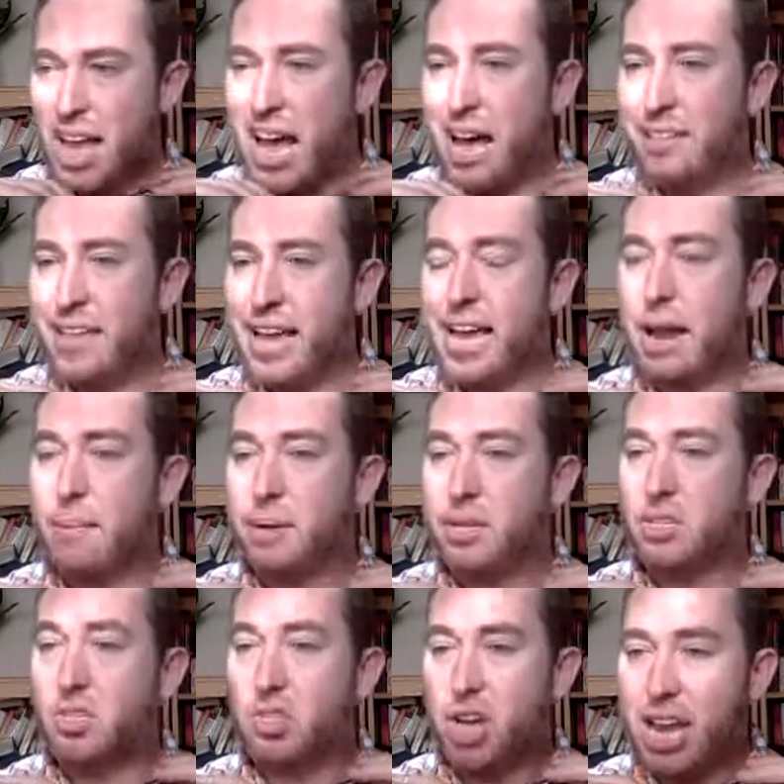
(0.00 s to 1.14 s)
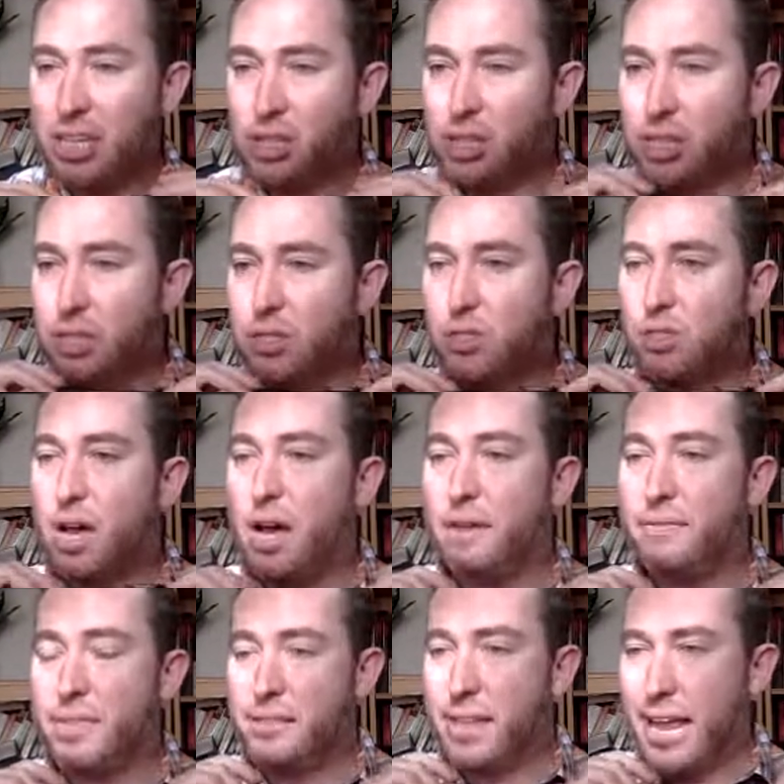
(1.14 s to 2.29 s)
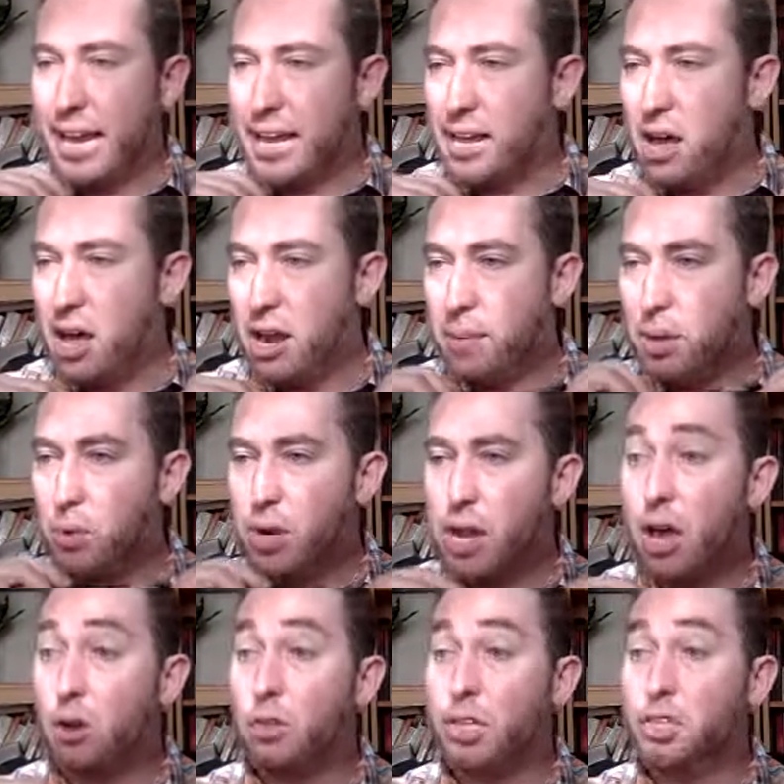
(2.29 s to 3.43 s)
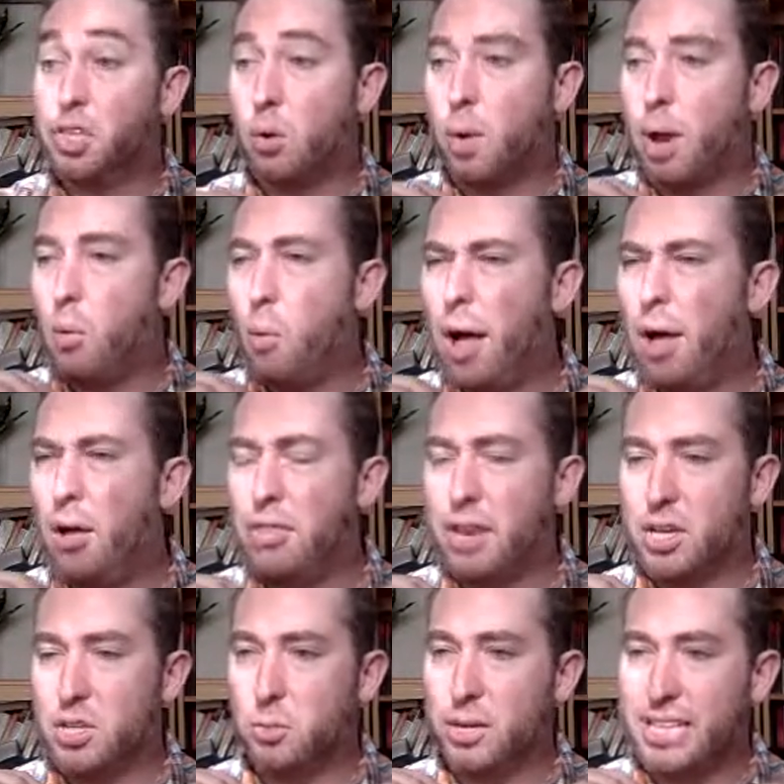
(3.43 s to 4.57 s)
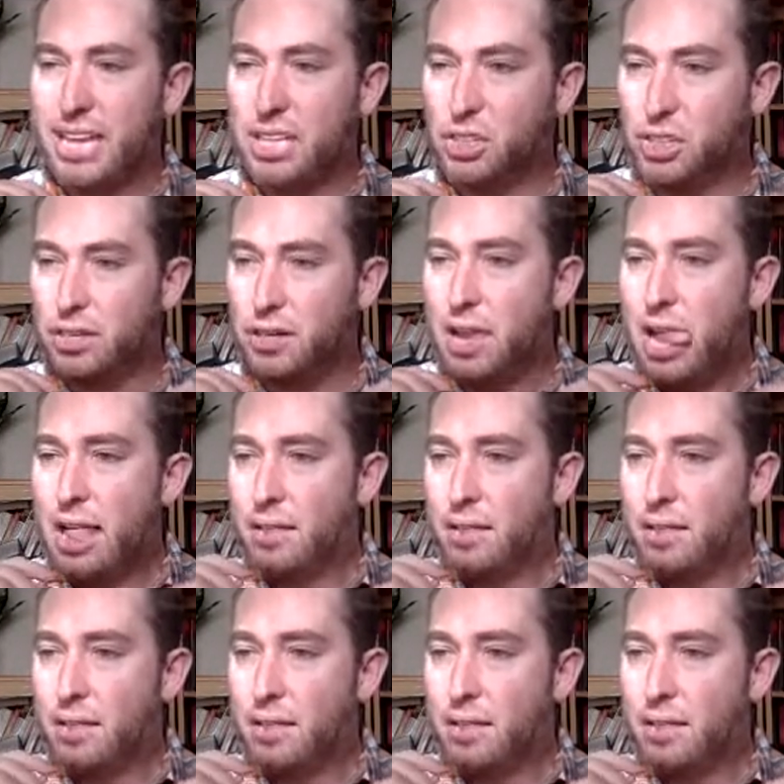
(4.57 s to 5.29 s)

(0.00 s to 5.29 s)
The economic exchanges, the Atlantic economy would not only generate wealth and exploitation,